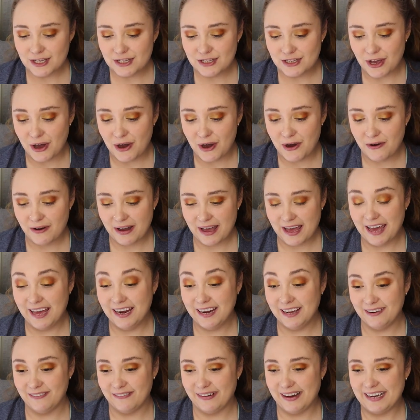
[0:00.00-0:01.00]
so
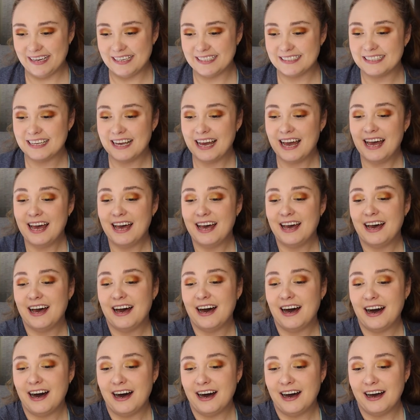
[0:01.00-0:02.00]
anyways,
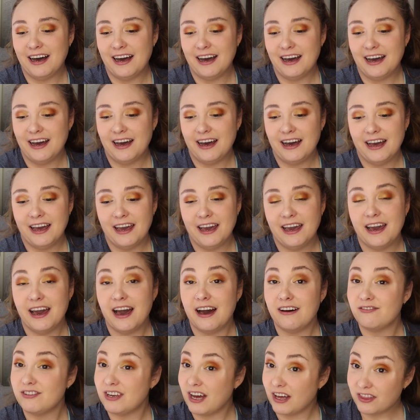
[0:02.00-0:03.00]
I
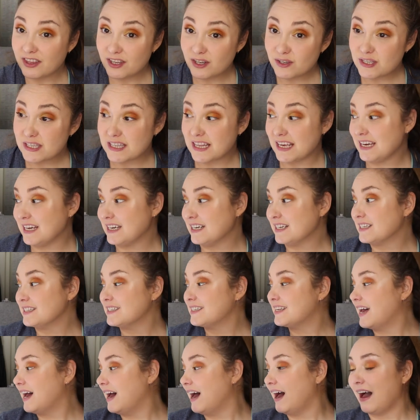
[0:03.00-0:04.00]
have done those
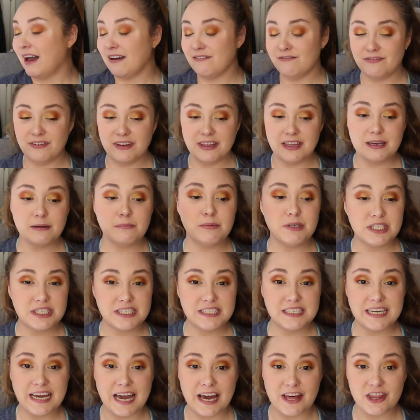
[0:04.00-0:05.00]
things. I'm feeling put
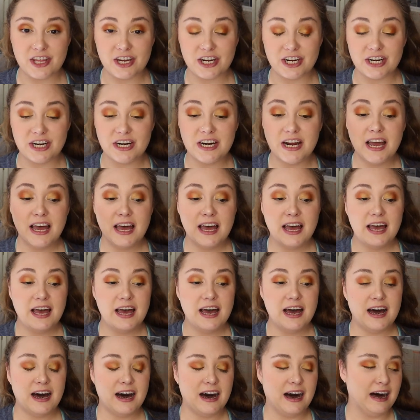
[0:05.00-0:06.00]
together.
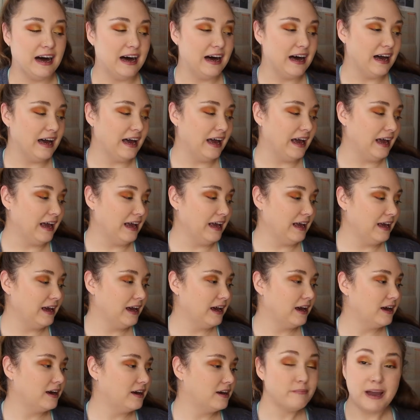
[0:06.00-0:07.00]

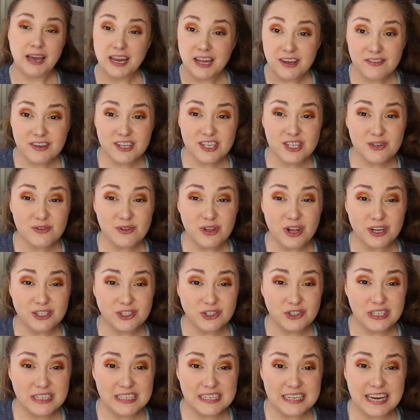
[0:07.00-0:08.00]
I might even do
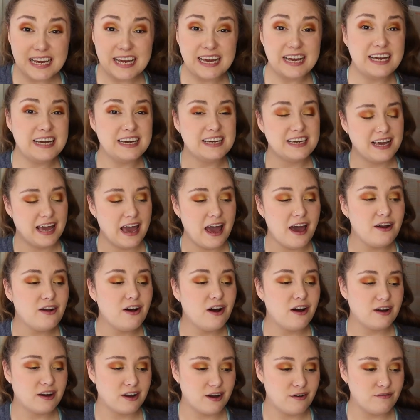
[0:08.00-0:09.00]
laundry today.
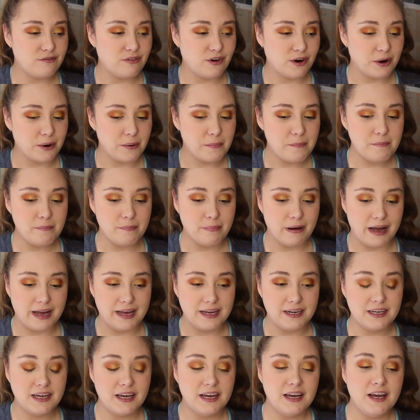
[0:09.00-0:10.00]
Cannot confirm,
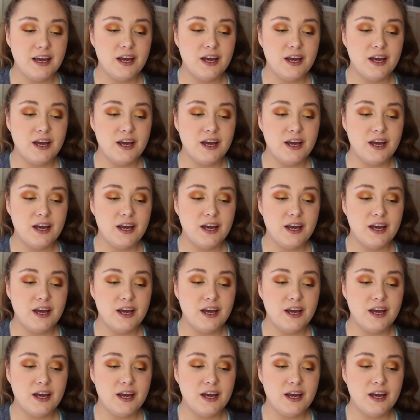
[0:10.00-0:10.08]
but